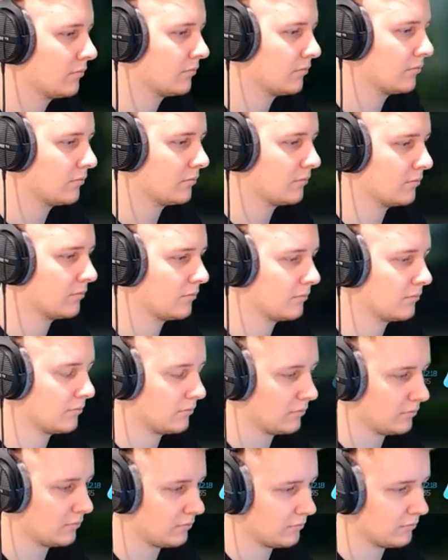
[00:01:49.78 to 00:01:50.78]

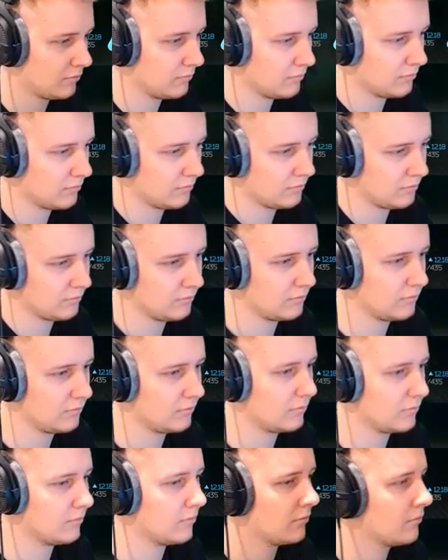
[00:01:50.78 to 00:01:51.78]

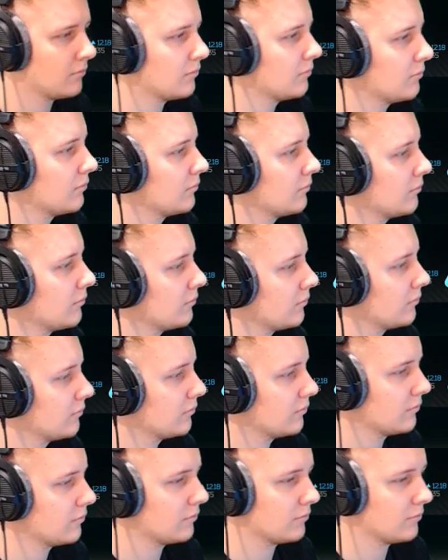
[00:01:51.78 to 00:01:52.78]

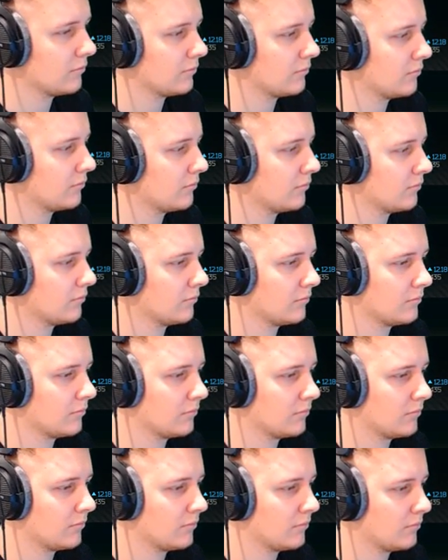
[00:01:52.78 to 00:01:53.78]

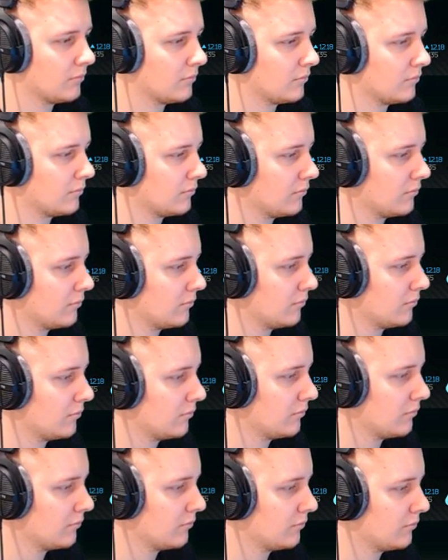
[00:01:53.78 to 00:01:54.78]

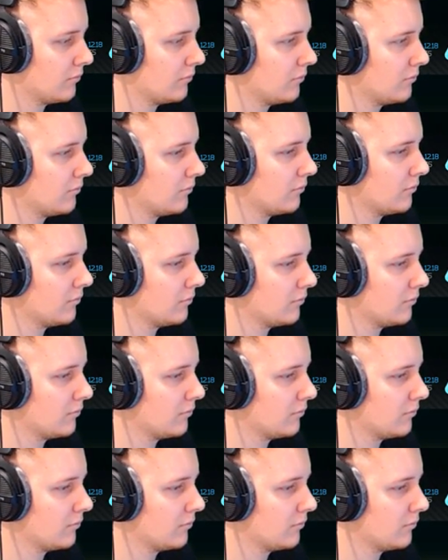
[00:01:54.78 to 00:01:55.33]
[no speech]